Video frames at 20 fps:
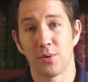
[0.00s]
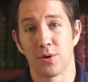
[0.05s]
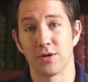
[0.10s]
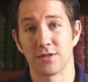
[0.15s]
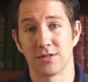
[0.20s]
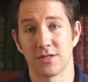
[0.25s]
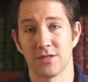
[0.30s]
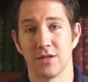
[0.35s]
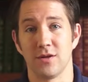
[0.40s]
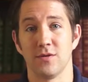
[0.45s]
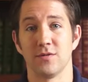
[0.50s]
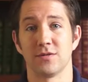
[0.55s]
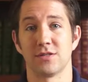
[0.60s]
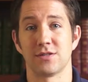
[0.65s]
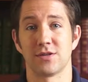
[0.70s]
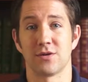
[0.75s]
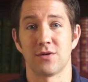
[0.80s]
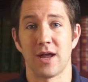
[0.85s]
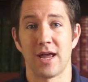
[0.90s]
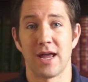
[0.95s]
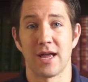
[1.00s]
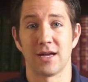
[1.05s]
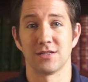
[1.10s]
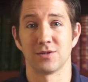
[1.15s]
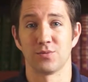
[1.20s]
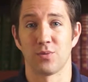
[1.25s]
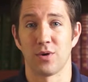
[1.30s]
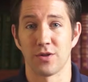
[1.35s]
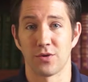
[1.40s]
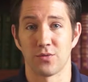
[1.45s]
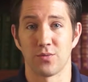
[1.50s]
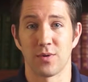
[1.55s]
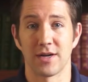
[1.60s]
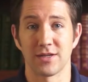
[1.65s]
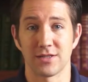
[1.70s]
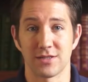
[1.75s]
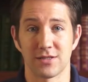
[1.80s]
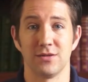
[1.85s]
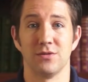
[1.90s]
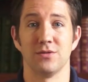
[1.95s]
person uses their hands while the
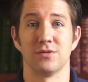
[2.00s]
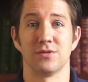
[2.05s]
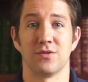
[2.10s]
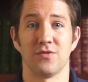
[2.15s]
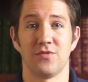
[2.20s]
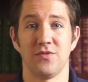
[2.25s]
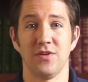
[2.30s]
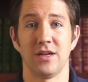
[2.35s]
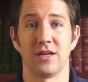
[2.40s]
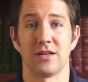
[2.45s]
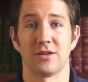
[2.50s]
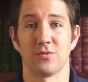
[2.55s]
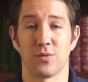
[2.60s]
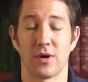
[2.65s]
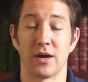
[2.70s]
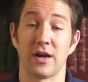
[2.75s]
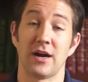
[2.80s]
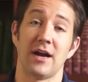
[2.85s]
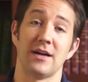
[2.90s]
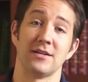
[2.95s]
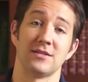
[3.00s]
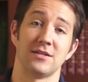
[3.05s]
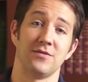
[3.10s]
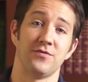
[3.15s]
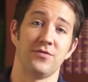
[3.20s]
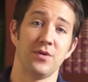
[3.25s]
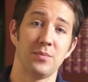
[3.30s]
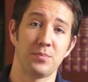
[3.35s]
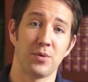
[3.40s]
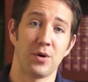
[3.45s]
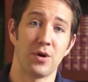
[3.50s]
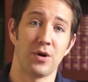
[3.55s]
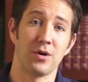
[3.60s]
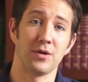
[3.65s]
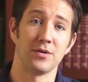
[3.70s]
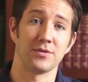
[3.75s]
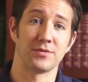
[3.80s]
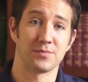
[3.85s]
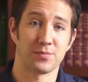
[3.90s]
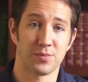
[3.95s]
rest use their feet, whereas in
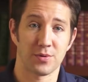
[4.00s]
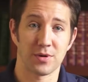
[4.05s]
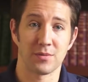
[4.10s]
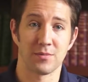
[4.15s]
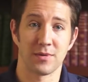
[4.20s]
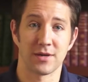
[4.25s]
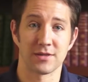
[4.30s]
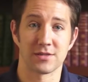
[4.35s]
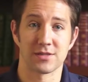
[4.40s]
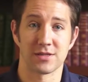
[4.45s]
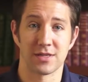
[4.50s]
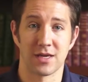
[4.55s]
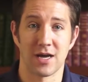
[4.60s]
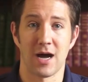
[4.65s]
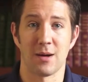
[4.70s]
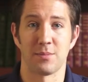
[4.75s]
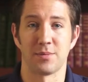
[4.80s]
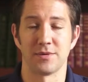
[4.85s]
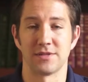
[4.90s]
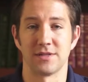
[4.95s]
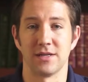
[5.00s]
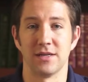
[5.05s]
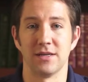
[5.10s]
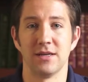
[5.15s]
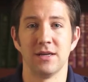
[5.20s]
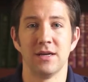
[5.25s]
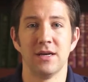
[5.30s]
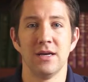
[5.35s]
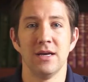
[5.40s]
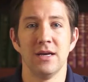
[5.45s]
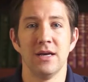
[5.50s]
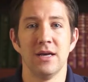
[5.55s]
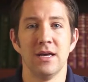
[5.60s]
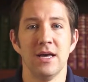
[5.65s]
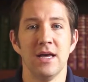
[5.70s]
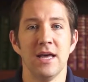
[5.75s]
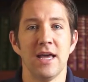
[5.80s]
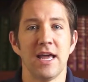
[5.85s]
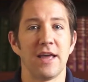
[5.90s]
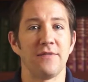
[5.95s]
football, it's pretty much the opposite.
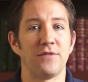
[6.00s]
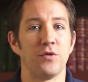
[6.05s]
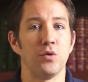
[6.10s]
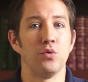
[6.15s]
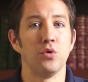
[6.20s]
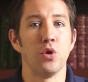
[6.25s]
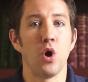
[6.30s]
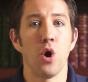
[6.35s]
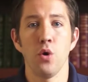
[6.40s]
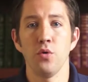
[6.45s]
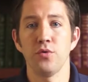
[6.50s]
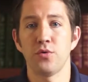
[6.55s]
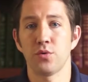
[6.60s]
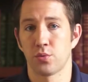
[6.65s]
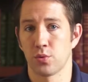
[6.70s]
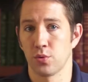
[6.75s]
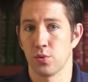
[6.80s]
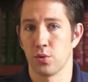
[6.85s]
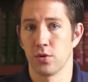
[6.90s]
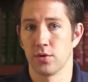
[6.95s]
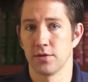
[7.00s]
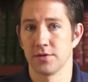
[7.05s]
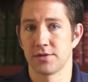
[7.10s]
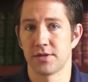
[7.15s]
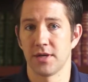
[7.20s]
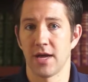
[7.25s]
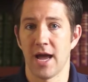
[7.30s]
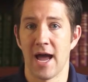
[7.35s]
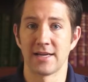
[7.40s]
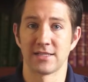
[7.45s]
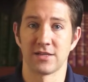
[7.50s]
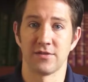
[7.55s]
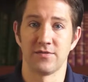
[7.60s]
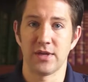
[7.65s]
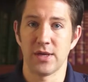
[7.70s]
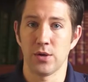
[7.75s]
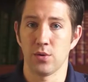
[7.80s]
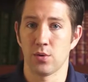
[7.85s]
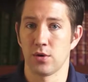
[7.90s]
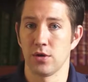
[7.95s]
If you know the rules as a
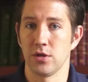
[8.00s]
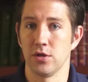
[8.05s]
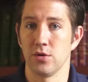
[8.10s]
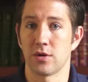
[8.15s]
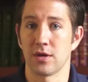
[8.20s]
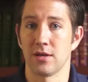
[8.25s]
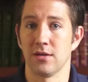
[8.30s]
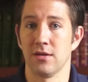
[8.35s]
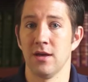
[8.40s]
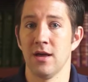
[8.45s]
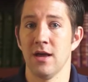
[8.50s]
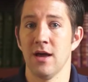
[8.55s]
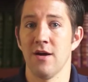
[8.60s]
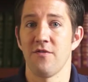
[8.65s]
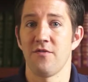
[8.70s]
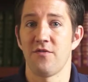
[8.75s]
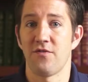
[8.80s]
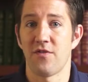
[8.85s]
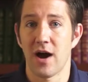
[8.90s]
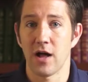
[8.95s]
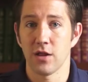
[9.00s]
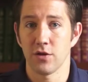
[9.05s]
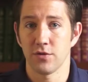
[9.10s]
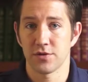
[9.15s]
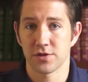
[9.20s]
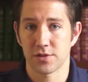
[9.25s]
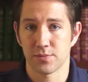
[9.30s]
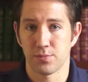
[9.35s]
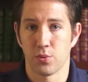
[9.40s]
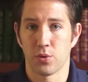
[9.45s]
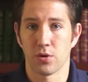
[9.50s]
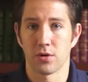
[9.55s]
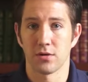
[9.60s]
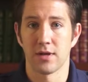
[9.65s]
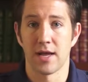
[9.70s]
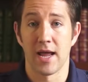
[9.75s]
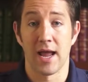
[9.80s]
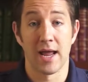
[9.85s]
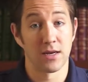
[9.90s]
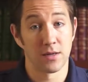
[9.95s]
viewer, you can follow the
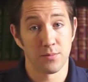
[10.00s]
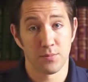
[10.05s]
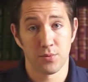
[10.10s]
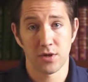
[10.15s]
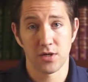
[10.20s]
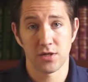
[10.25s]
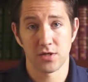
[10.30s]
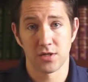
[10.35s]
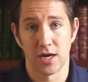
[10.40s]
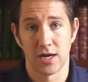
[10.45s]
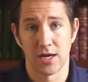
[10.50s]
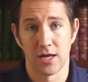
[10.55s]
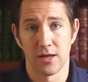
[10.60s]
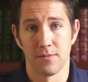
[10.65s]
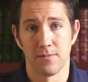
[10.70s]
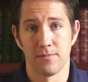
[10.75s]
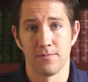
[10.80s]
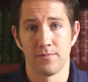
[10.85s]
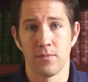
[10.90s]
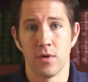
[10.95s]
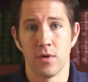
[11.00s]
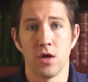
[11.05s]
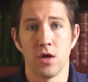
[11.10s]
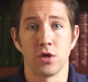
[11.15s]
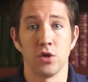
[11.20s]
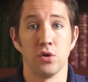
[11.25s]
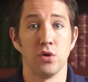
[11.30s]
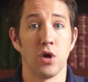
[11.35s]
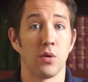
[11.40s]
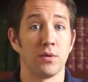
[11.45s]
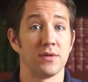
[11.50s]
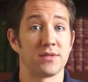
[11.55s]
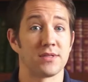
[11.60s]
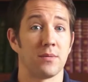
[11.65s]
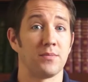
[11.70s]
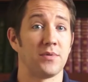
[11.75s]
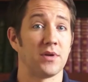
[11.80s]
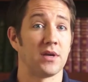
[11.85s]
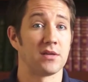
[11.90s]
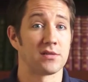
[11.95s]
sport and appreciate it. You know when
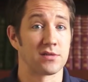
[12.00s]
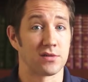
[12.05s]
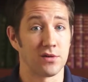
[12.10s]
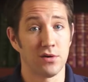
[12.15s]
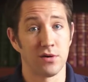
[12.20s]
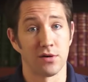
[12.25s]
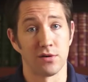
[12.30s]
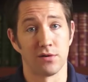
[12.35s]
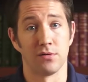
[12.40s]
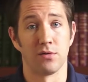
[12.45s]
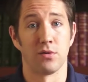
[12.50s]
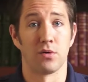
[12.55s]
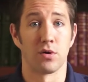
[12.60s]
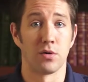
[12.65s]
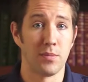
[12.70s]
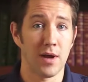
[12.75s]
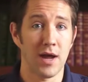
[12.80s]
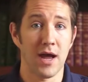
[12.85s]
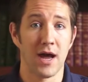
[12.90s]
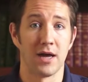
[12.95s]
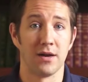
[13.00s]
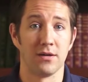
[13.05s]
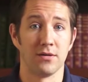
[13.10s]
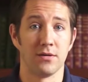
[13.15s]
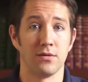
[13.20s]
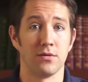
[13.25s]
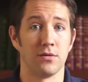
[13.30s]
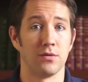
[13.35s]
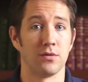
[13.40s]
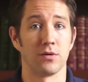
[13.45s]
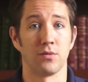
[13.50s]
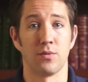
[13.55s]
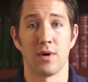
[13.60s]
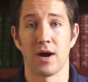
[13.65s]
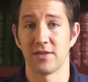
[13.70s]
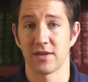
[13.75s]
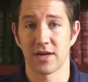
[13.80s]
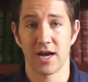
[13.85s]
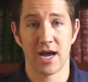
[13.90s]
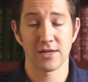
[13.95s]
something is good or bad, or
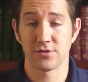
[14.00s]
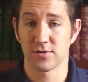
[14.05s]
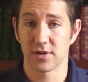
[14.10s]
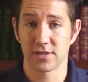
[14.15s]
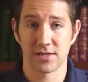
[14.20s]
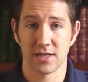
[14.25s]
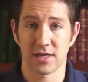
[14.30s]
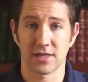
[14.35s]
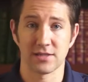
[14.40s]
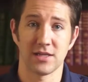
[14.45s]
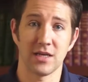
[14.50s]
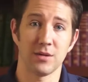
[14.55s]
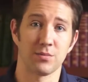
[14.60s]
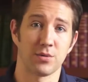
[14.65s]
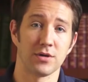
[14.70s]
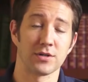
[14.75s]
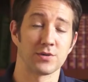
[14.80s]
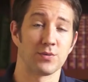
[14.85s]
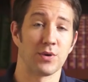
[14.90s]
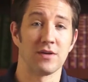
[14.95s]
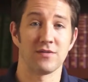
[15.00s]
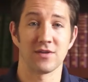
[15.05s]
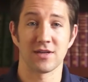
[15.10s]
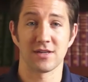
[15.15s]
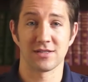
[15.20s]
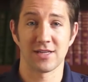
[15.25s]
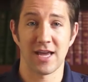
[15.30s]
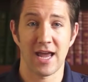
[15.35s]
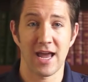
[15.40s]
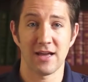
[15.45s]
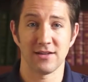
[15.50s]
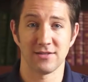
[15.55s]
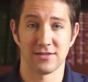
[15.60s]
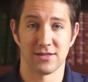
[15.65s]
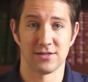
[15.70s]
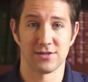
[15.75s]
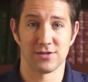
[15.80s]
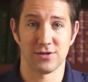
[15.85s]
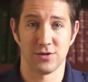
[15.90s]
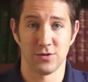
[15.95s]
why the guy dressed like a zebra is waving his hands
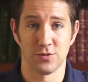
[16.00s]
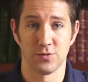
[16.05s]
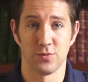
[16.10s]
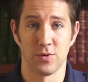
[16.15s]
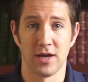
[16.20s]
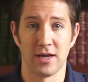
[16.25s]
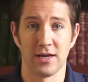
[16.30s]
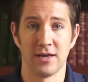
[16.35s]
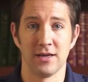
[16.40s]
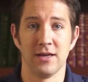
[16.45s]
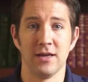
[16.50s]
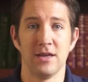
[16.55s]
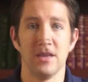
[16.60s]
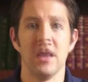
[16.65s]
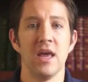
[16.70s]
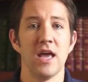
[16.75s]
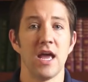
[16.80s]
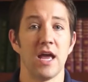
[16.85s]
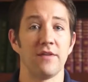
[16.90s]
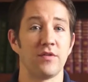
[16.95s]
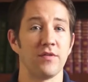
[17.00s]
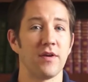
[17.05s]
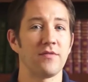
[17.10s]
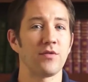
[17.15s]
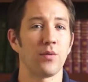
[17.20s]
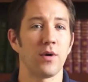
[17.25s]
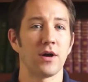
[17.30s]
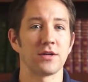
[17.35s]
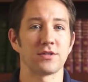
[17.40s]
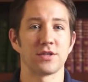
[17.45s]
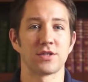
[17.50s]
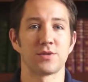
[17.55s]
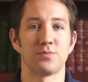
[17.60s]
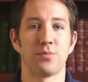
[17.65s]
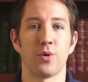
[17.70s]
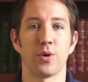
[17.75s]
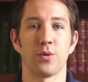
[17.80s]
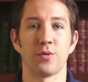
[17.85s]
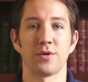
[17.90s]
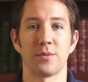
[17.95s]
in a certain way. If you've ever watched a
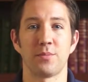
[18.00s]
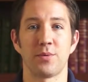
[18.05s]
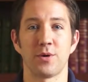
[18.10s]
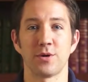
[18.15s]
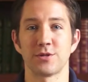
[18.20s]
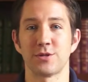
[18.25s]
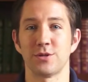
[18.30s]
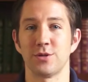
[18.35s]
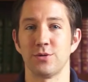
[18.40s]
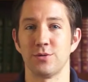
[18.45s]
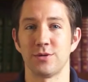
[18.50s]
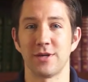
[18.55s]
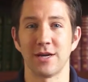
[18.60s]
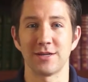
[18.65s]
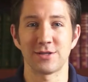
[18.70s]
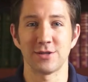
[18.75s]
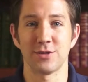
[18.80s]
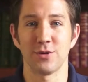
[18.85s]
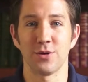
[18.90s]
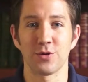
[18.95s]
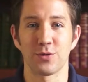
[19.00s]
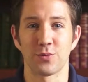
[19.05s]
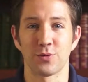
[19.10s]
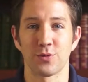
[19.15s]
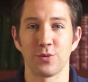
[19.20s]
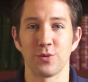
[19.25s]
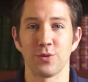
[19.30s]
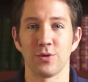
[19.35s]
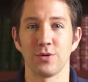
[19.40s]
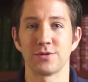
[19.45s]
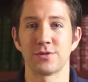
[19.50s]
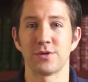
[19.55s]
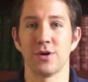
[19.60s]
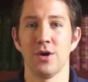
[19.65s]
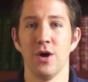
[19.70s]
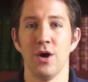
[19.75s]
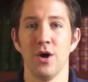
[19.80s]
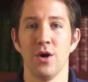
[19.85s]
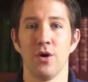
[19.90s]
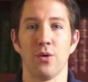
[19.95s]
sport with a person who doesn't know the rules,
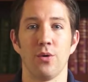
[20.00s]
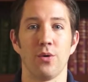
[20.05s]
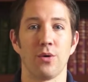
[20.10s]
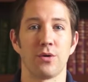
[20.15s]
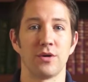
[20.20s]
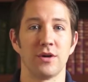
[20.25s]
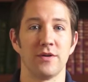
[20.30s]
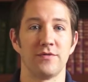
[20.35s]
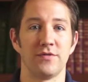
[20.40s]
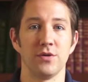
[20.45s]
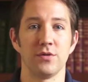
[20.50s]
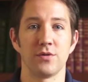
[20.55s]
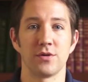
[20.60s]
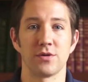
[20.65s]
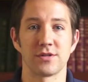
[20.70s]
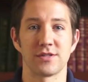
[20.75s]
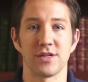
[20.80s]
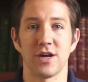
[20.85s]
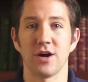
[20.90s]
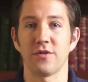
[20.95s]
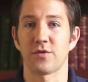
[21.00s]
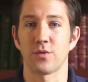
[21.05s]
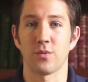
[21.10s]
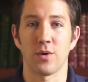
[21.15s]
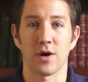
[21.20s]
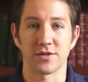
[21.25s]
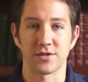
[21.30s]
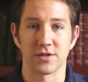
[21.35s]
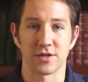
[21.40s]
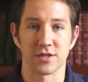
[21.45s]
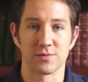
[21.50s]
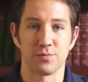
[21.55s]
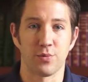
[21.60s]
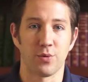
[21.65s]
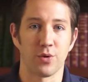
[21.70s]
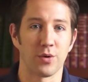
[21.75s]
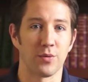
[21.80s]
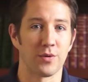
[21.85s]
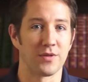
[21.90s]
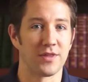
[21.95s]
or if you yourself are watching a
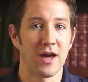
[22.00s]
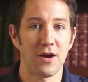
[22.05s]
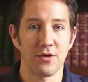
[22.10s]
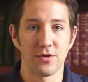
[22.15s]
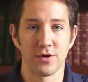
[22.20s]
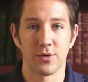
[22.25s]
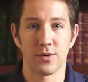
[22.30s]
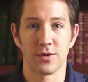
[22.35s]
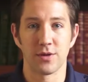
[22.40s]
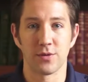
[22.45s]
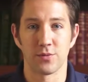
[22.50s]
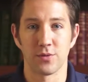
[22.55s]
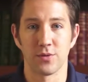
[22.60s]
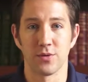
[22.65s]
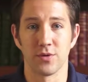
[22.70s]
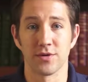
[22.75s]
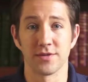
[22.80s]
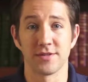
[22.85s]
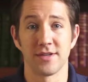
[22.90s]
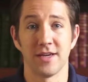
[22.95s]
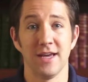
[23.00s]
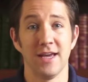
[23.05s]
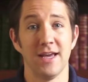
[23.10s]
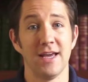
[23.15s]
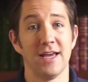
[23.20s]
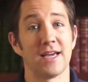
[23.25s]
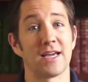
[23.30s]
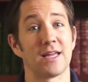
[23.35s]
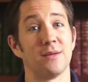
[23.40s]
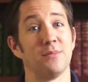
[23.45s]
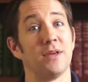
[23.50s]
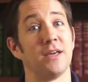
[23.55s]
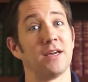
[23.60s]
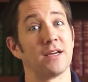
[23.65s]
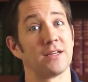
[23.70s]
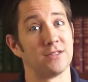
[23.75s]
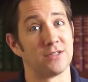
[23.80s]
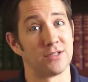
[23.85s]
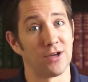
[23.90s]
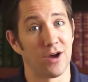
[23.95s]
sport without knowing the rules, it can be
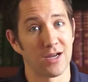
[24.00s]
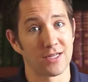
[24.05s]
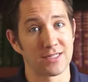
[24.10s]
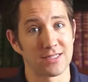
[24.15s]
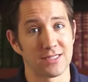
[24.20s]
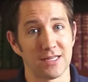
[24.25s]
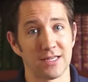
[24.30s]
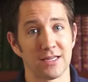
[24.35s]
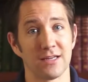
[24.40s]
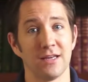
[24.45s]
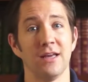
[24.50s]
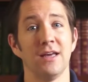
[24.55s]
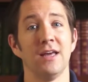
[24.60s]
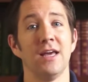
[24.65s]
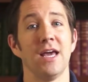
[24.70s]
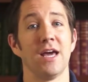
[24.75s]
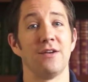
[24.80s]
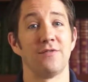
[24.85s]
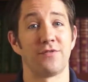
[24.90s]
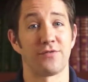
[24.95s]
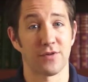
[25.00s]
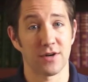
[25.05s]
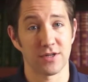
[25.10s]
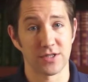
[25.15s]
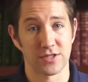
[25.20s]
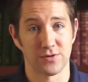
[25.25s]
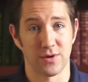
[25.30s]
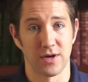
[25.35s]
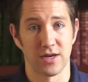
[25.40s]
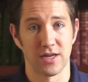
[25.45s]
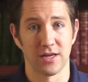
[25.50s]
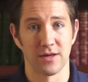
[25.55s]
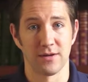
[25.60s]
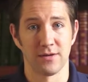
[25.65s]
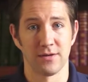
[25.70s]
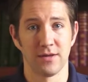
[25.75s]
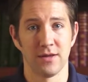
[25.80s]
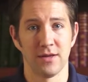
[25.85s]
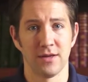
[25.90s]
exhausting and frustrating.